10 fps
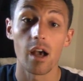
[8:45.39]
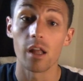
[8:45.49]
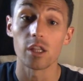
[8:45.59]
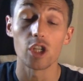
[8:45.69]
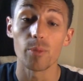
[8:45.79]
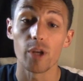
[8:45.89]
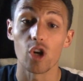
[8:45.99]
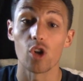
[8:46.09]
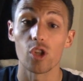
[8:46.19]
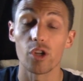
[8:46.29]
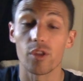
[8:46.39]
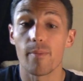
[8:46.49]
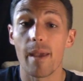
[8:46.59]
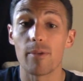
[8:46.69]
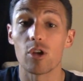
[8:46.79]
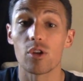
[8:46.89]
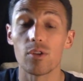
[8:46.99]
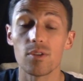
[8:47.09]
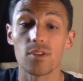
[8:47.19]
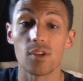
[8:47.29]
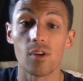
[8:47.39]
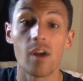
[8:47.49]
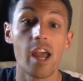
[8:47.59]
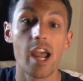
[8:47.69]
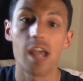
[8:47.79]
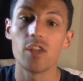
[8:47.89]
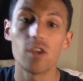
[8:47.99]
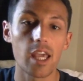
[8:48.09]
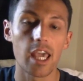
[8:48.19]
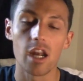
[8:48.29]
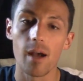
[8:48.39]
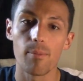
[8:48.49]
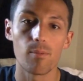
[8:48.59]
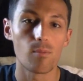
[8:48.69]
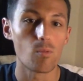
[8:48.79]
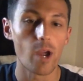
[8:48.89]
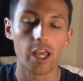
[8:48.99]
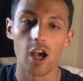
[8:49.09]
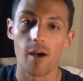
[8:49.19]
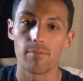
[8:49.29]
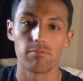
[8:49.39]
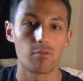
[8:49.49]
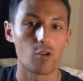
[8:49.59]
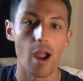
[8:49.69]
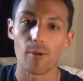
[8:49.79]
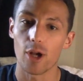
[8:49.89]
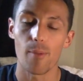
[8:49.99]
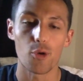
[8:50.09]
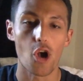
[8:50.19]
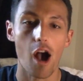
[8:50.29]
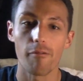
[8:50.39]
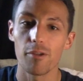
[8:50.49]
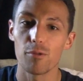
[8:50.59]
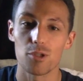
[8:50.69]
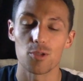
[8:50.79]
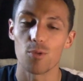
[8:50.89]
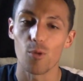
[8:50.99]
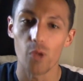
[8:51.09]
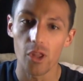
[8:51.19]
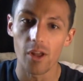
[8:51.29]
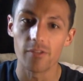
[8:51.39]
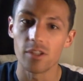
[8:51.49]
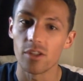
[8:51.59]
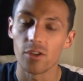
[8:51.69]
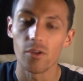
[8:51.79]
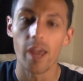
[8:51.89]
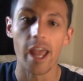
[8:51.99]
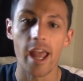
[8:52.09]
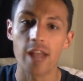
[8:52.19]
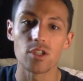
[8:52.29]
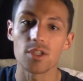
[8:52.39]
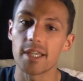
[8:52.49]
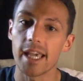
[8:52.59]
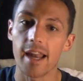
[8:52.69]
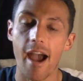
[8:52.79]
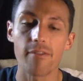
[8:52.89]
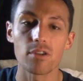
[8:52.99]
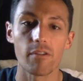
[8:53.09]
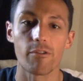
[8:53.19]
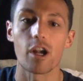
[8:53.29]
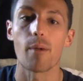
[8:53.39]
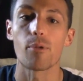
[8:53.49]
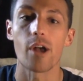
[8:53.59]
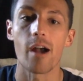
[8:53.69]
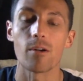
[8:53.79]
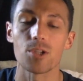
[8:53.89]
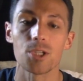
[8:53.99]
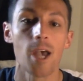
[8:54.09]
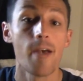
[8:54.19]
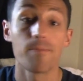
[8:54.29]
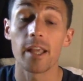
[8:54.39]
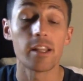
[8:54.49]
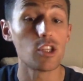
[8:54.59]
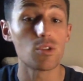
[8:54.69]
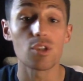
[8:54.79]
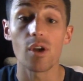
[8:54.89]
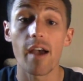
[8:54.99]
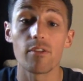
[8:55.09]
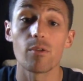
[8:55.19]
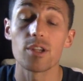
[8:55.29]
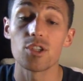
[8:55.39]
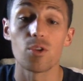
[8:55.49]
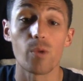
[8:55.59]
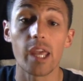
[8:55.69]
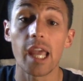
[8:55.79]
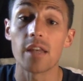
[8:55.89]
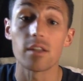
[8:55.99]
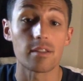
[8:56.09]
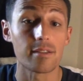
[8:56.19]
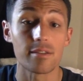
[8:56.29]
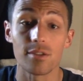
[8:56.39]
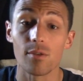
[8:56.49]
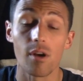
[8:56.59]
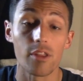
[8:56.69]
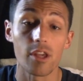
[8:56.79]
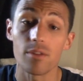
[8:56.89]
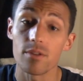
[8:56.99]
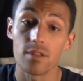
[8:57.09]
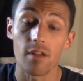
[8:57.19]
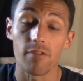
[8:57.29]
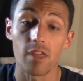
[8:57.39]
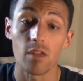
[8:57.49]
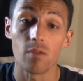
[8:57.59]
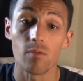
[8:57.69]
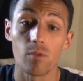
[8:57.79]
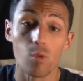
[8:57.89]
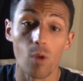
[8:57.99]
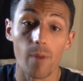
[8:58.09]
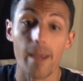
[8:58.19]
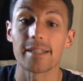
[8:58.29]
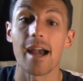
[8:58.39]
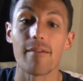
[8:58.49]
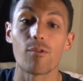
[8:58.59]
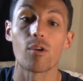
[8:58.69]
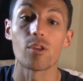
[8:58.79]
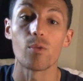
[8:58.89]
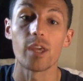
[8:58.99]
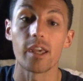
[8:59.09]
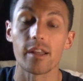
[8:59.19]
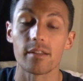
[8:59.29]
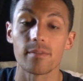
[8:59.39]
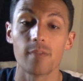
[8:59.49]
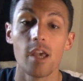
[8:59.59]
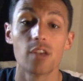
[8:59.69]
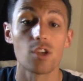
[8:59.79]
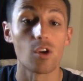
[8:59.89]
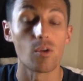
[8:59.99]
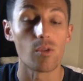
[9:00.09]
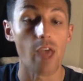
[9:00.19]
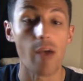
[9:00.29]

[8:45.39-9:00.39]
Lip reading: a little bit earlier than maybe you're used to. And you could get up, wake up, grab a cup of coffee, which is what we love to do, and just get after it for a couple hours. And then you still have the rest of your weekend to do all the other stuff that you want to make time for on the weekend. So